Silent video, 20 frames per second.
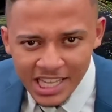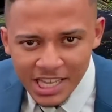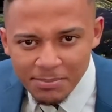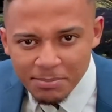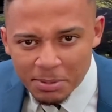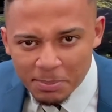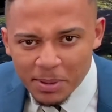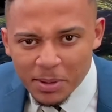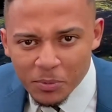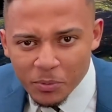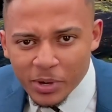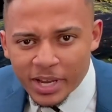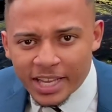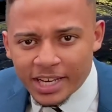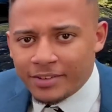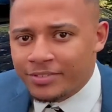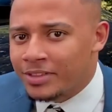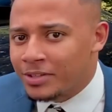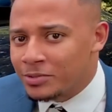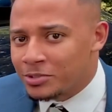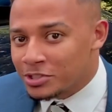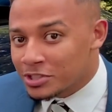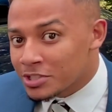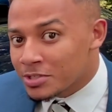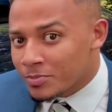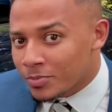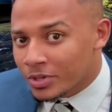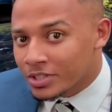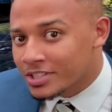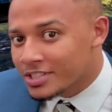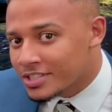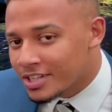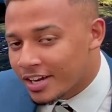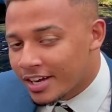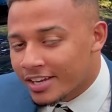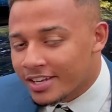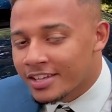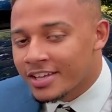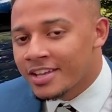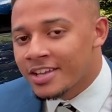It'd be a bit weird if they were just on one side.